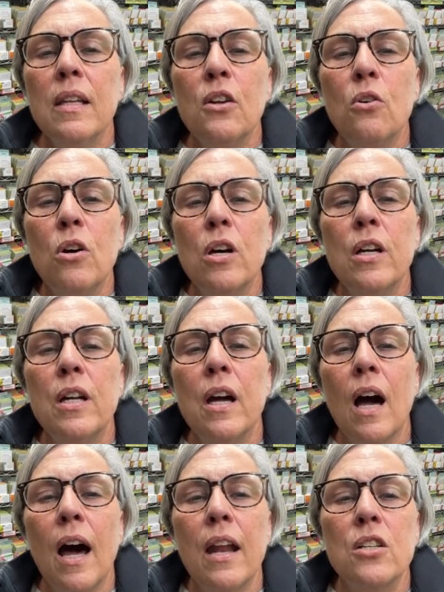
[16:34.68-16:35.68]
Little Hood
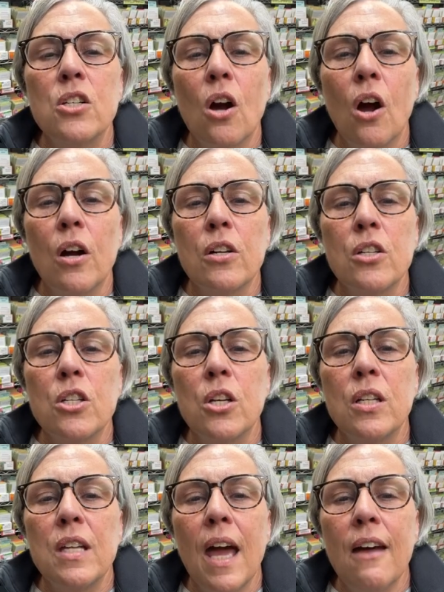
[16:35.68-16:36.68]
Cottage Garden.
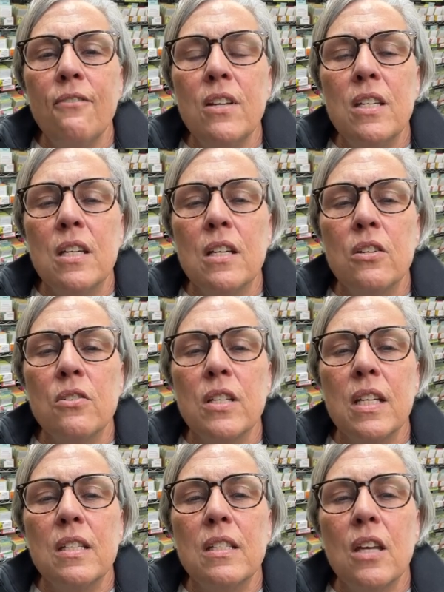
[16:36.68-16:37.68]
Should
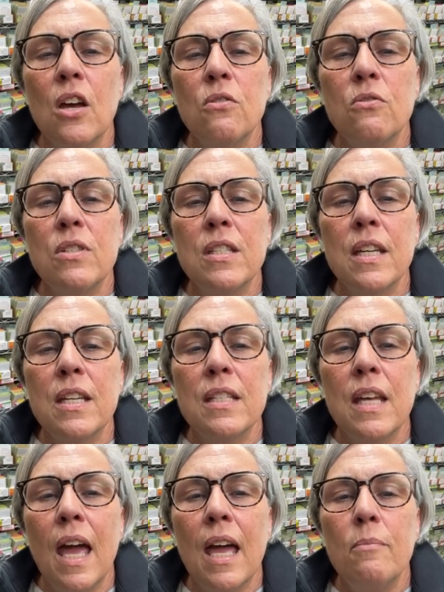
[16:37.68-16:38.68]
daffodils in zone
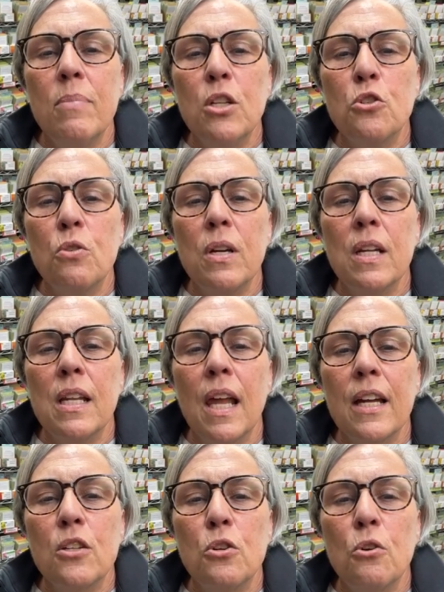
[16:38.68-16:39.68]
6A be treated
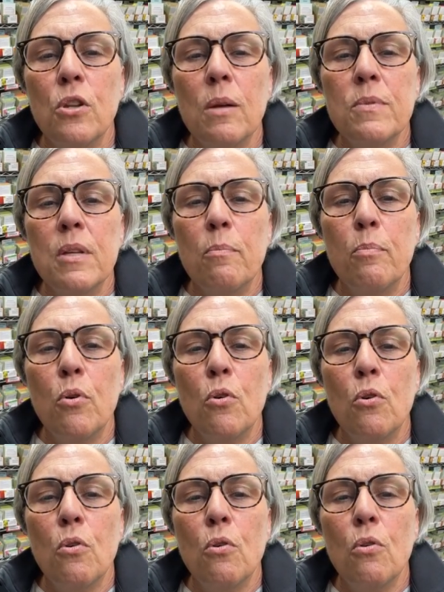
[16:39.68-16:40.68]
like tulips and
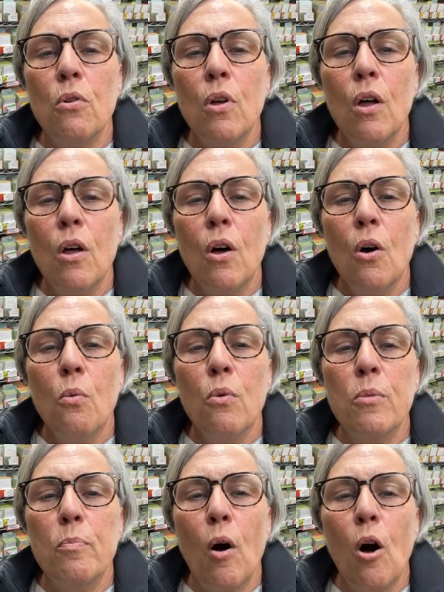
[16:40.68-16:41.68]
pull
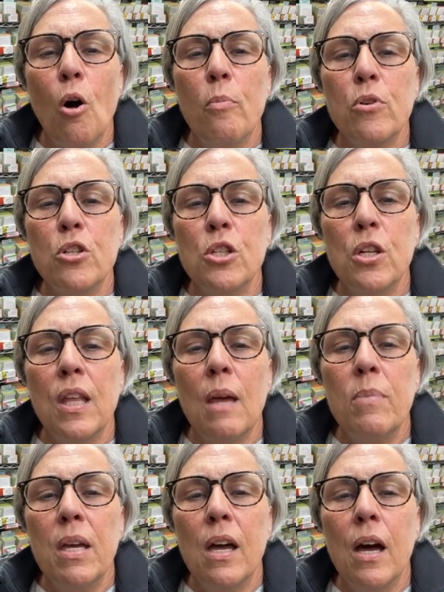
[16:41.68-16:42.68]
with bulb, or should
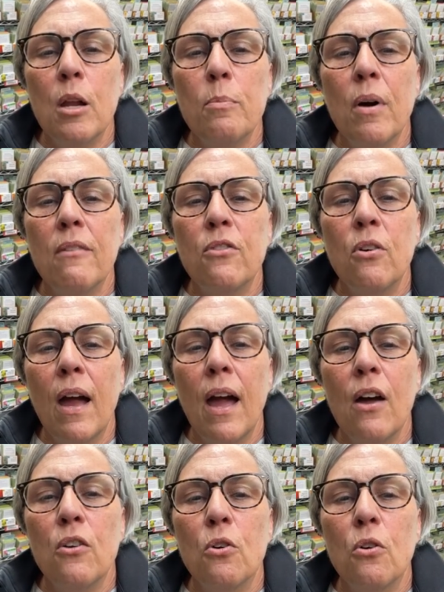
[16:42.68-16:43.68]
they be cut above
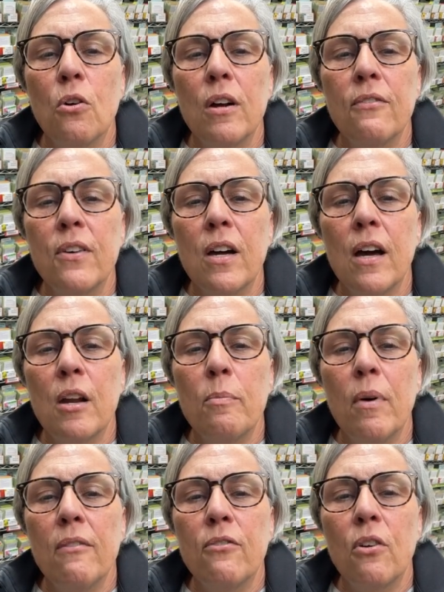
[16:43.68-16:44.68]
ground? Or if cut
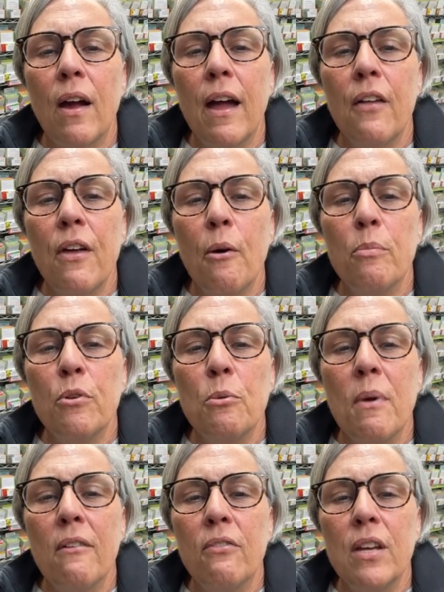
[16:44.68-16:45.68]
above ground, they'll
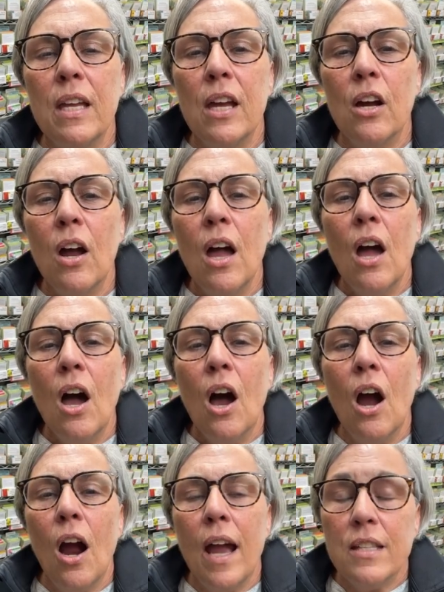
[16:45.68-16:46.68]
bloom every year.
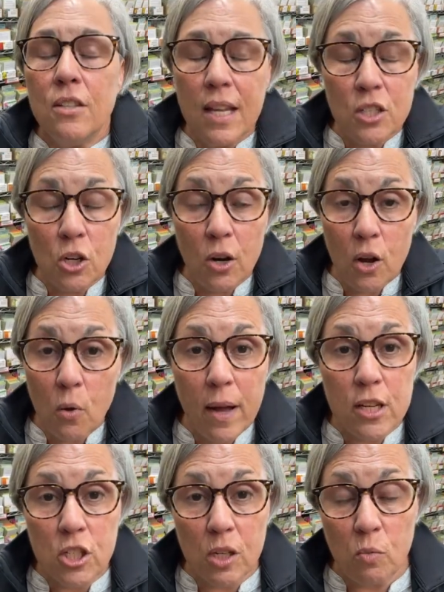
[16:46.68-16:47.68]
All right, so that's a great
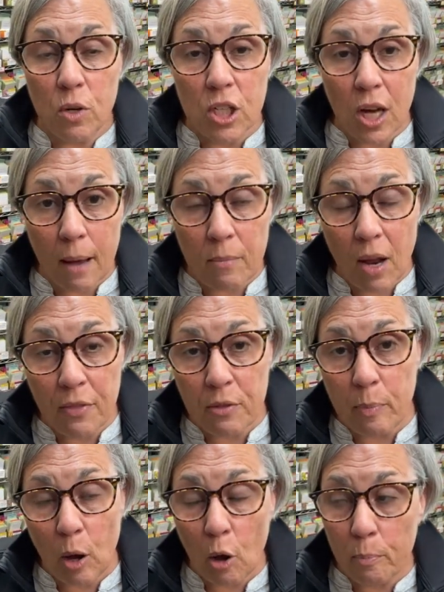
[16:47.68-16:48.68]
question, which I'm
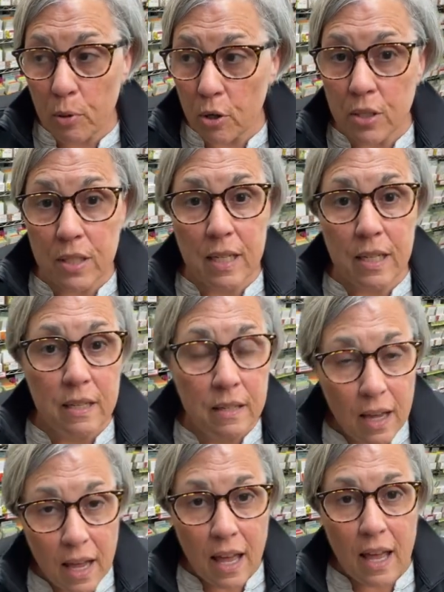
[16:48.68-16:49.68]
not the bulb
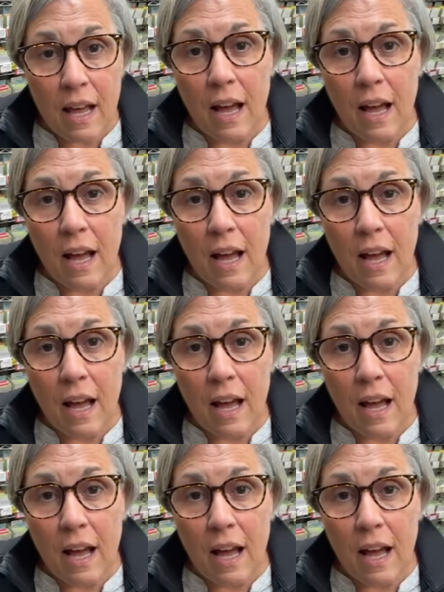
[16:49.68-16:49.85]
person.